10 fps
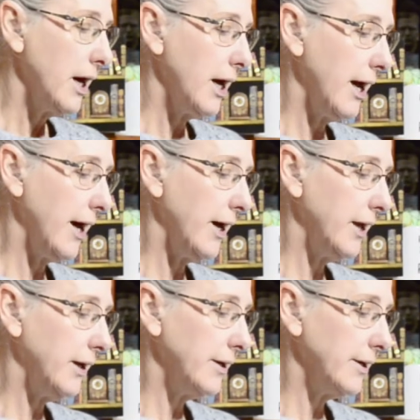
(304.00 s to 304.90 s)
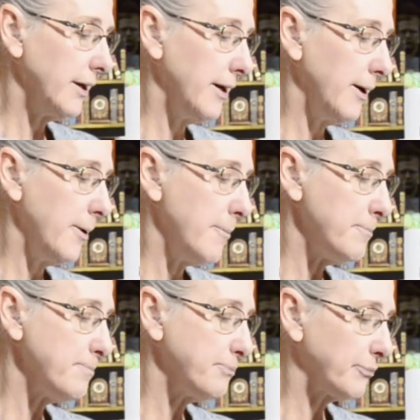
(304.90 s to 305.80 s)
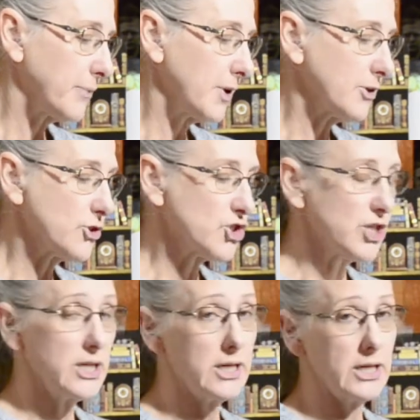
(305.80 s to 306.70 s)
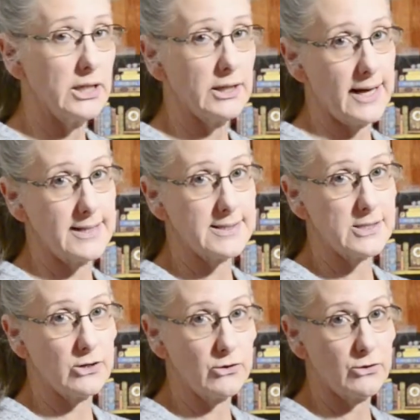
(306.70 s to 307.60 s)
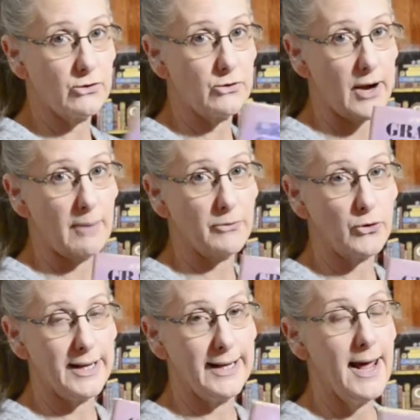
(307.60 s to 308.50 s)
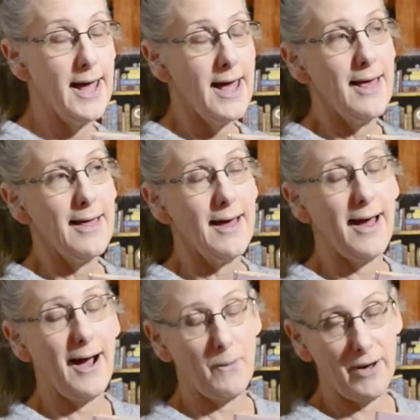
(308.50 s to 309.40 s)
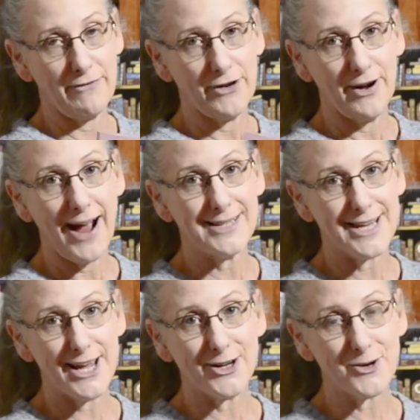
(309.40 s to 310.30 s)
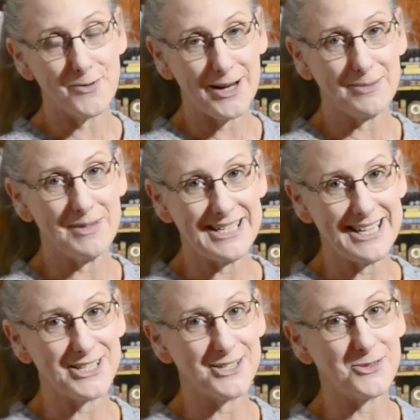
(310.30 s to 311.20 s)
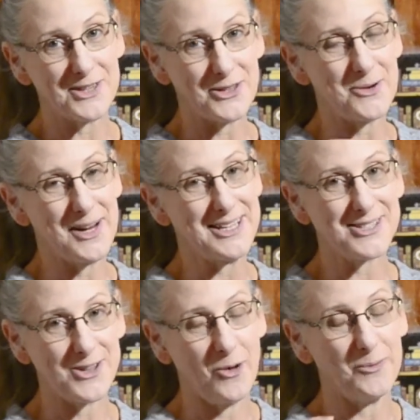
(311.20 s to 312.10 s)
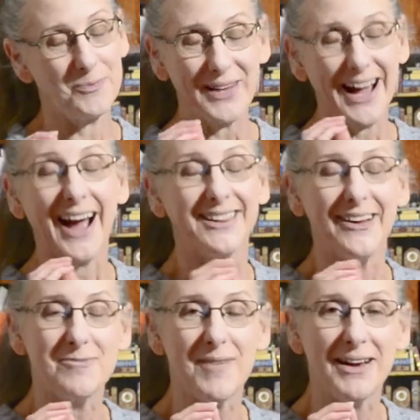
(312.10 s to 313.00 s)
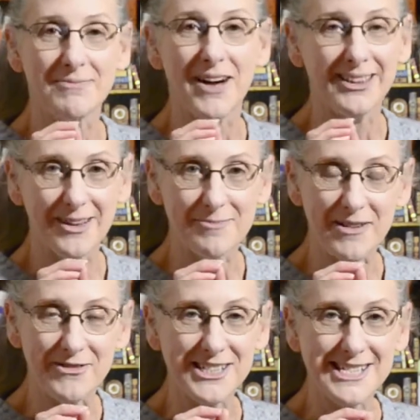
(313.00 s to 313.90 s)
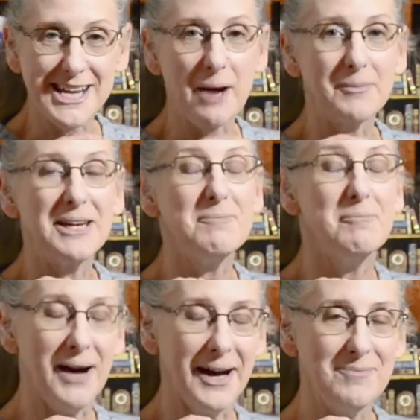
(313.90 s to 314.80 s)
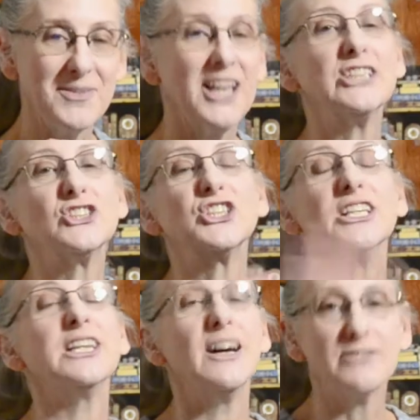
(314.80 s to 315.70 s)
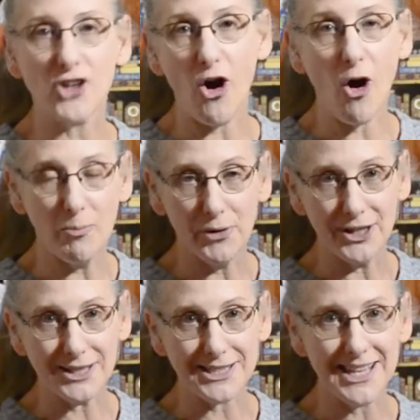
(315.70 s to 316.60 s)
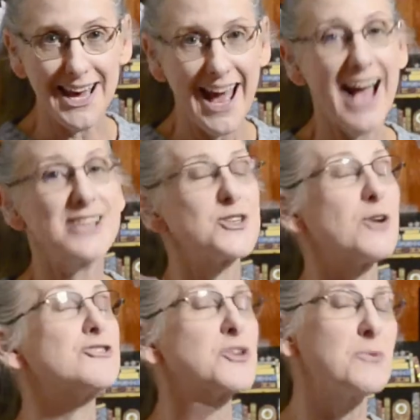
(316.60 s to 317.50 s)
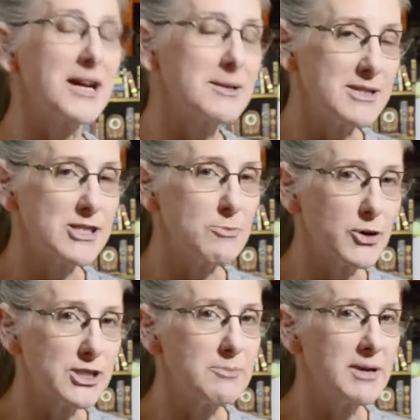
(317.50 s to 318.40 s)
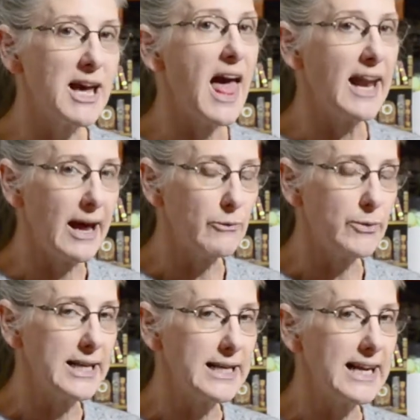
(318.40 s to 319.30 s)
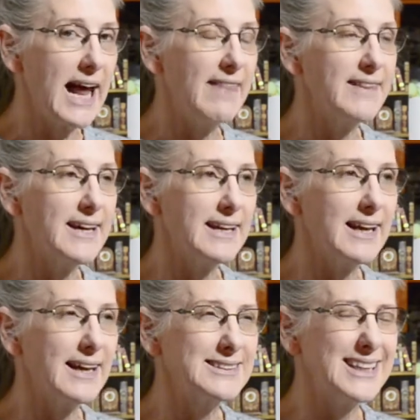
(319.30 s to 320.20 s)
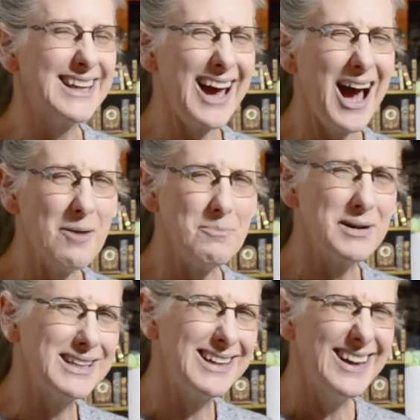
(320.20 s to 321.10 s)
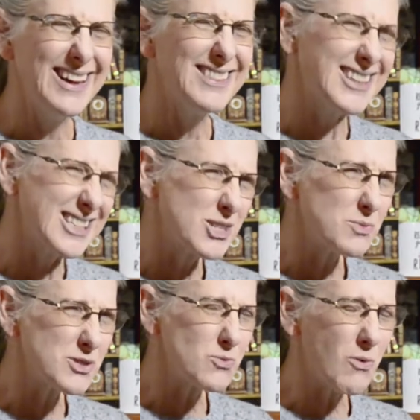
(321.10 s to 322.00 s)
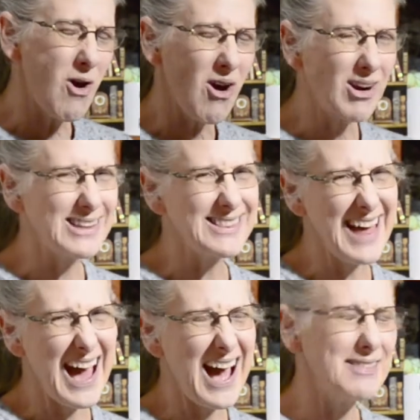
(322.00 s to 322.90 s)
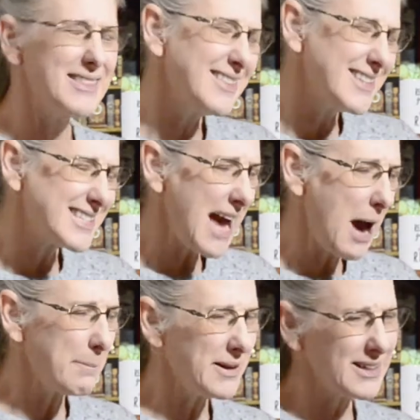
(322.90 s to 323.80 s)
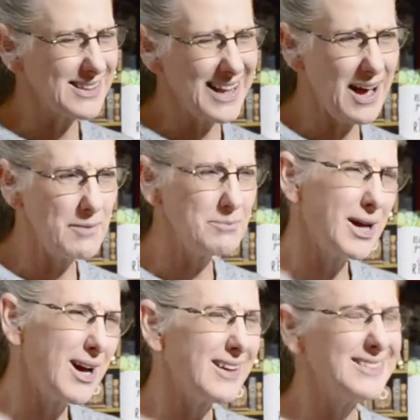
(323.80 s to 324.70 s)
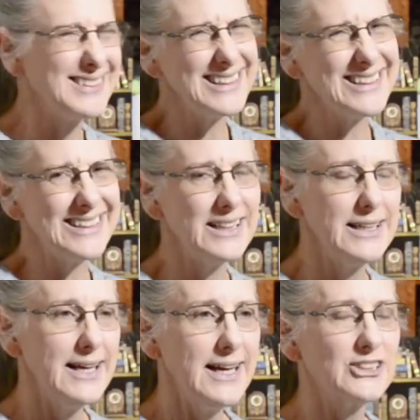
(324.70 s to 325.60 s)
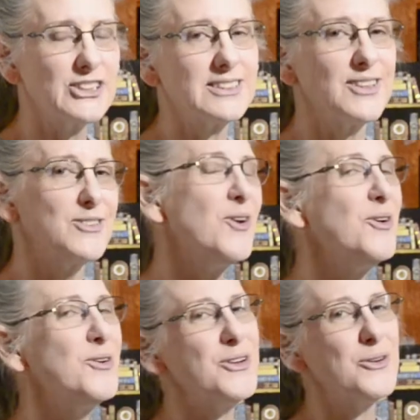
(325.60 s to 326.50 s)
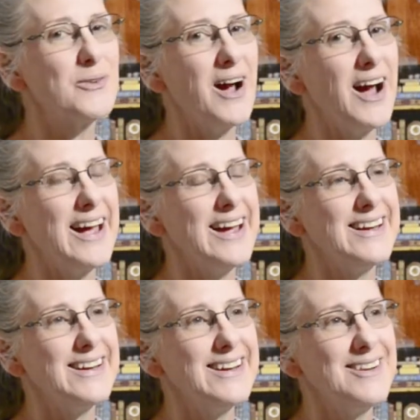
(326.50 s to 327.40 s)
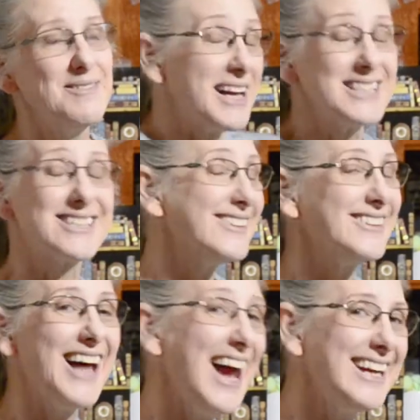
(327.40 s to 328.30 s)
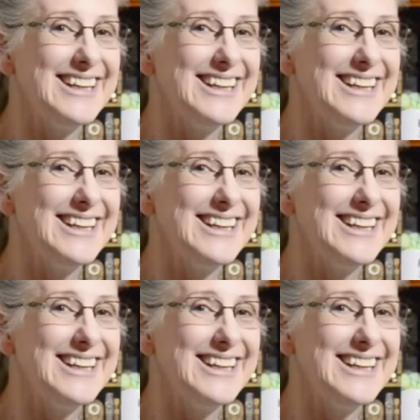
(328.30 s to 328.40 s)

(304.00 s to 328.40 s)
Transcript: And she likes Graham Greene. However, I take her recommendations with a grain of salt. I love my friend Tammy, but she loves all books. And so she recommends a book to me and I read it and then I say, yeah, but this was wrong and that, and then this happened and that and blah and then she says, oh, you're right. But I still liked